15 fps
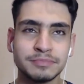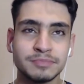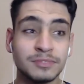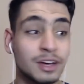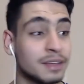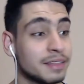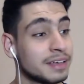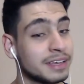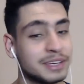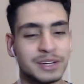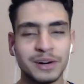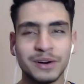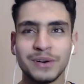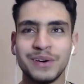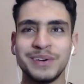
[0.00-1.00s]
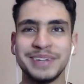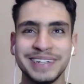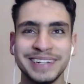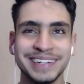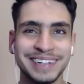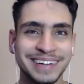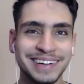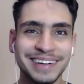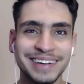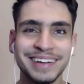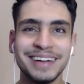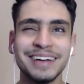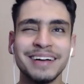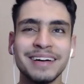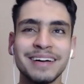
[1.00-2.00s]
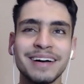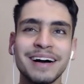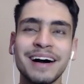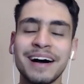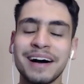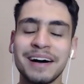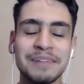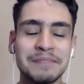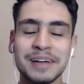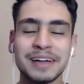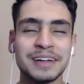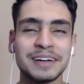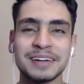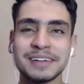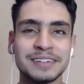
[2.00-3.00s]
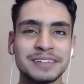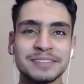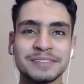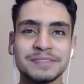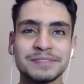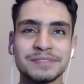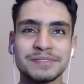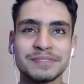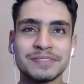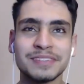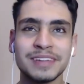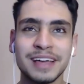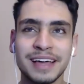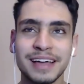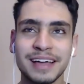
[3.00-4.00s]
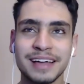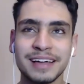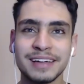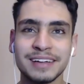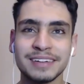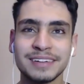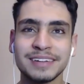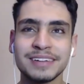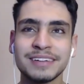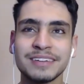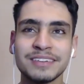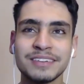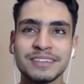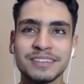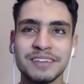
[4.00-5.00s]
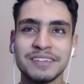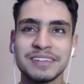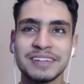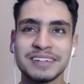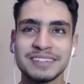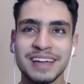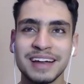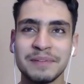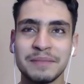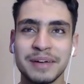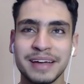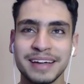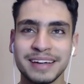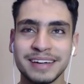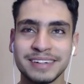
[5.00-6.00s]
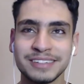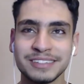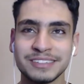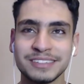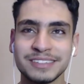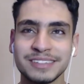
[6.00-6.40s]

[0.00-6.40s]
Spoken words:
Oh, there you go. Oh man. Yeah. Some of these animes